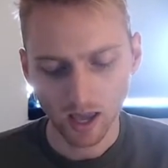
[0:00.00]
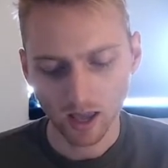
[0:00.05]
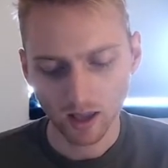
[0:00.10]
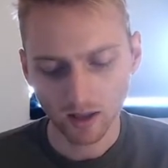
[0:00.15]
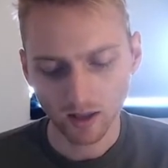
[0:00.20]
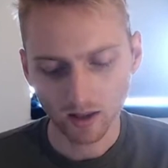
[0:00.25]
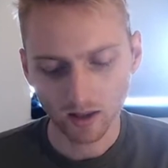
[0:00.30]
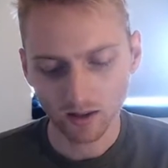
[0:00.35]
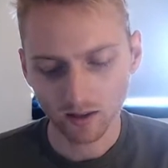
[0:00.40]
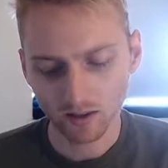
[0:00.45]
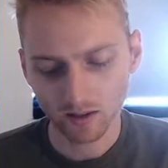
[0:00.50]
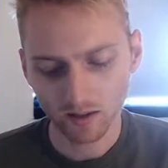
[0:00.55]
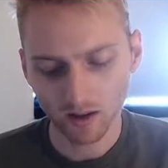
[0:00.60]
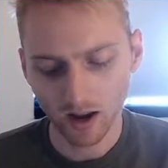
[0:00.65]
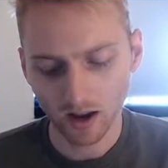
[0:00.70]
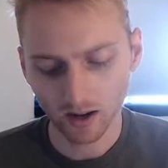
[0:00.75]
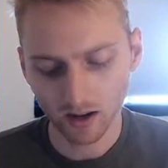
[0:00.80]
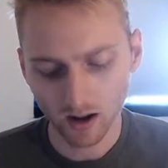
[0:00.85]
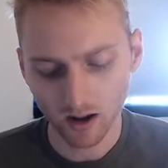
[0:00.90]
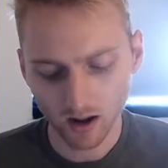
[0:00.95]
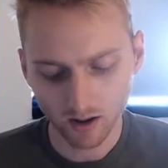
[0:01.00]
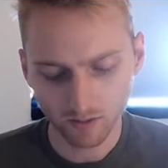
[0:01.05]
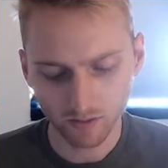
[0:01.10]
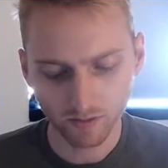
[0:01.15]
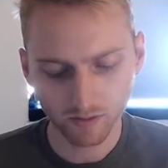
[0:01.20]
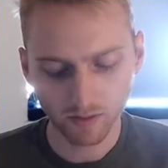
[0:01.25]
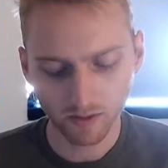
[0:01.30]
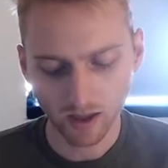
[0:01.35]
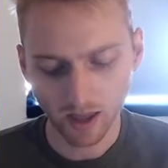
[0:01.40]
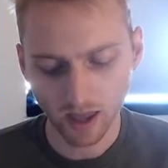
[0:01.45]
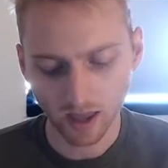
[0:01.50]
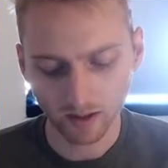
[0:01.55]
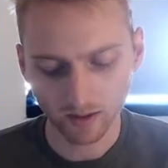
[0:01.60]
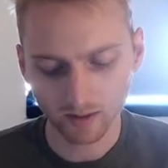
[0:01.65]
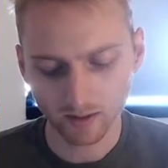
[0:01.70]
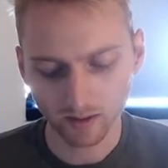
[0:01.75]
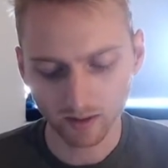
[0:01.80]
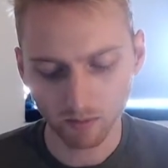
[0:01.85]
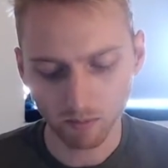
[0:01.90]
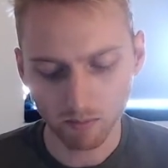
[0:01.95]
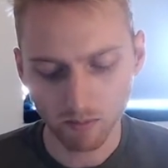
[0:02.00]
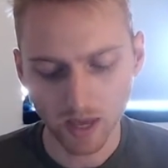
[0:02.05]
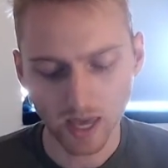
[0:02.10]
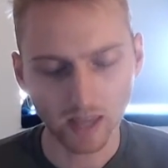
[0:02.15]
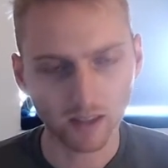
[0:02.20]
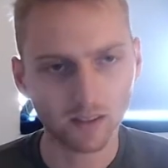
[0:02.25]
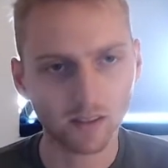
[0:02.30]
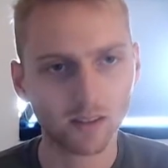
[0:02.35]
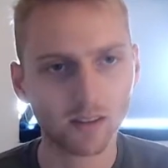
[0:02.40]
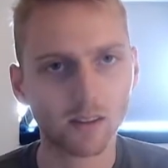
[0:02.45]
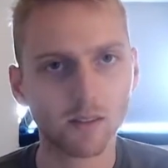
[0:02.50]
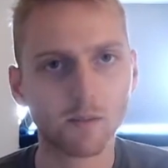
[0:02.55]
sign off, and submit.